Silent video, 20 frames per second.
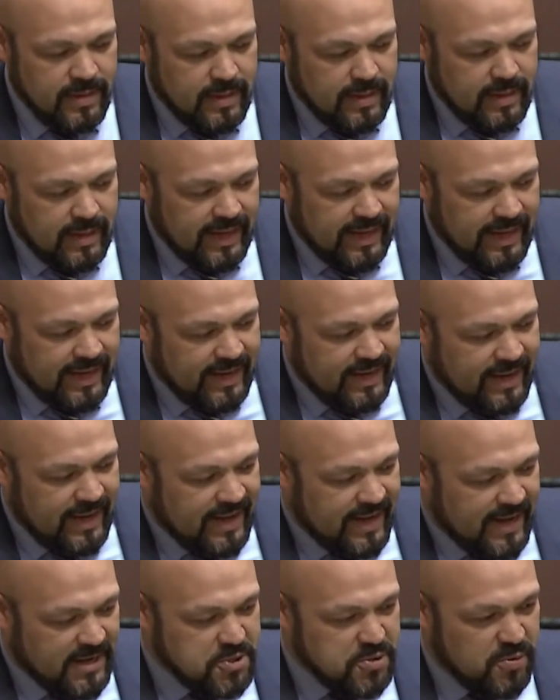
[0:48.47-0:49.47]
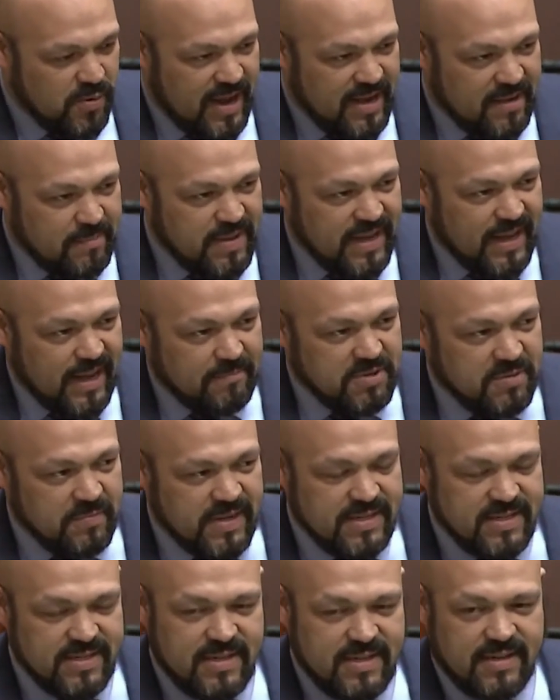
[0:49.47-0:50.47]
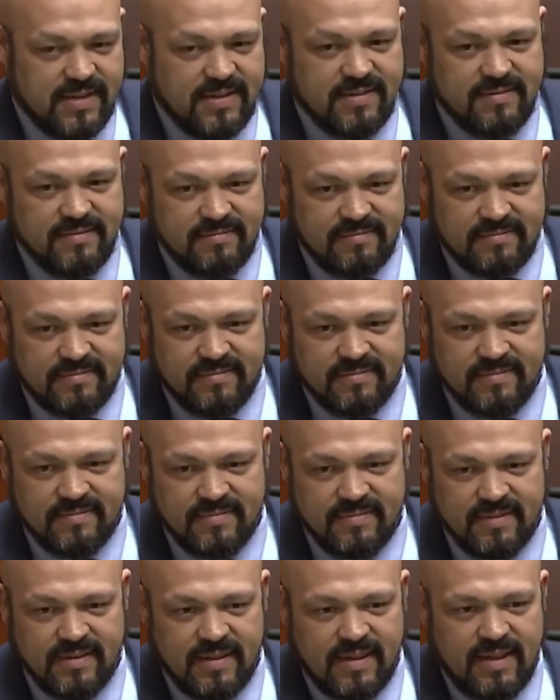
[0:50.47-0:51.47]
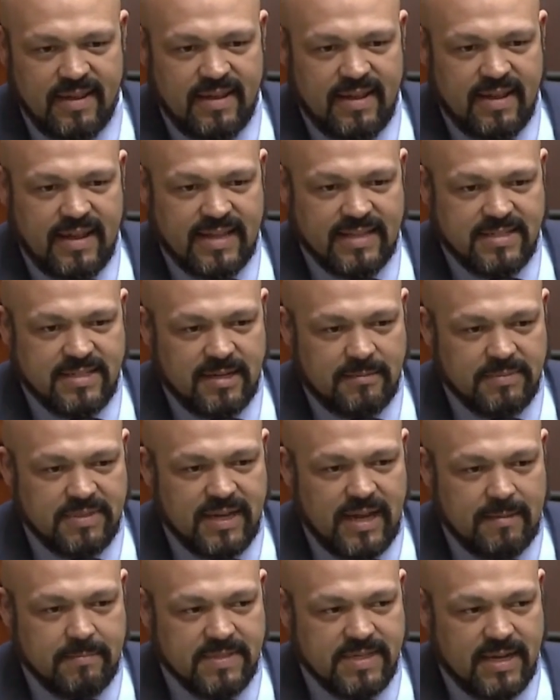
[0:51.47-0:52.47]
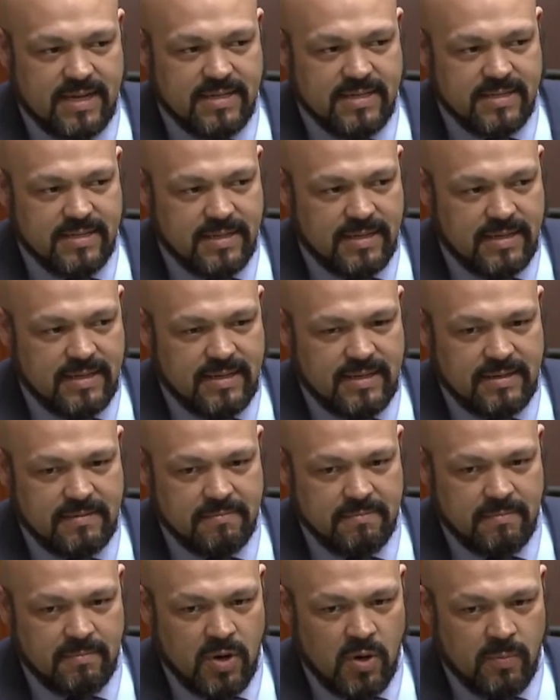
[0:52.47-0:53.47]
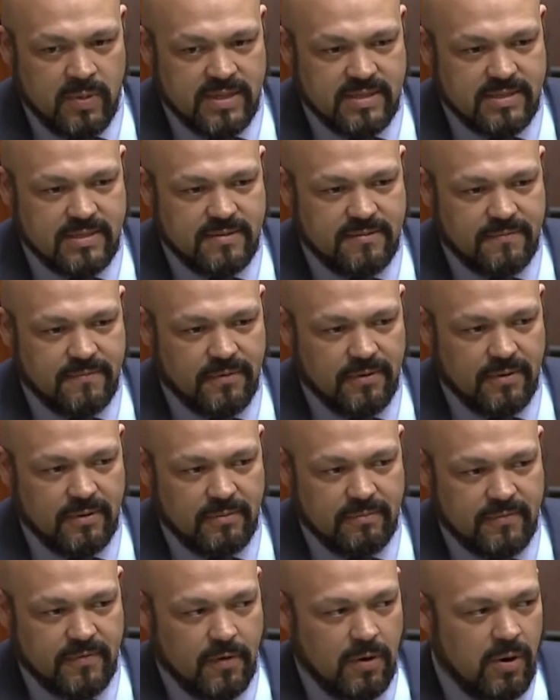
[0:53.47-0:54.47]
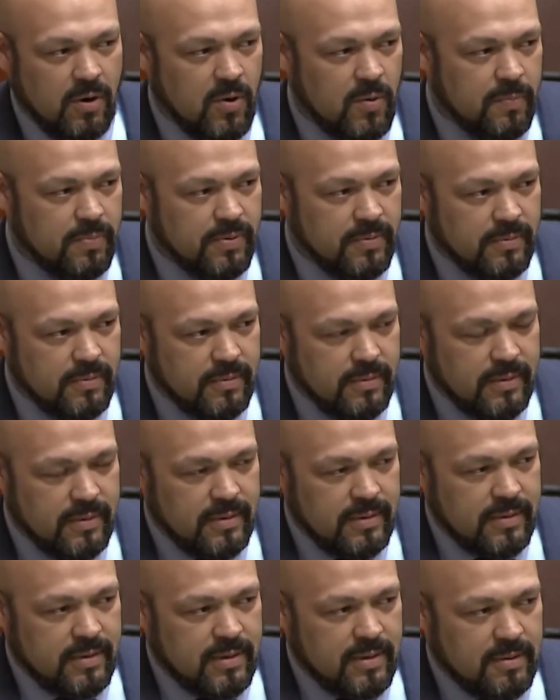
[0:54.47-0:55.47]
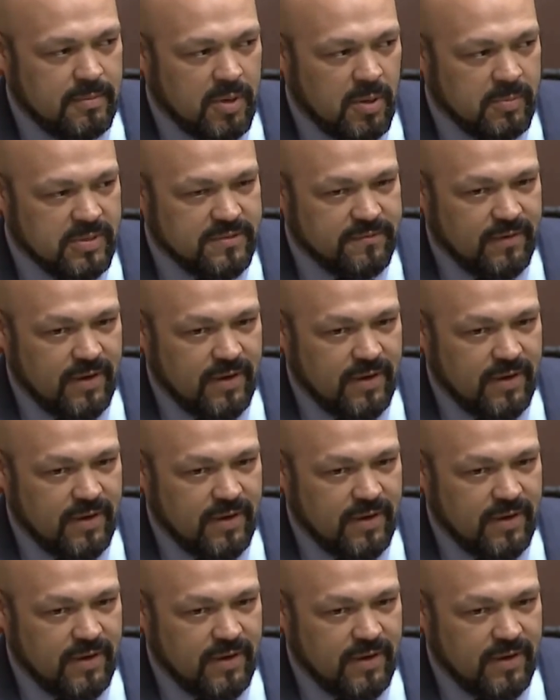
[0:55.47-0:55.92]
And I try to be optimistic. And sometimes I see moments for hope, moments for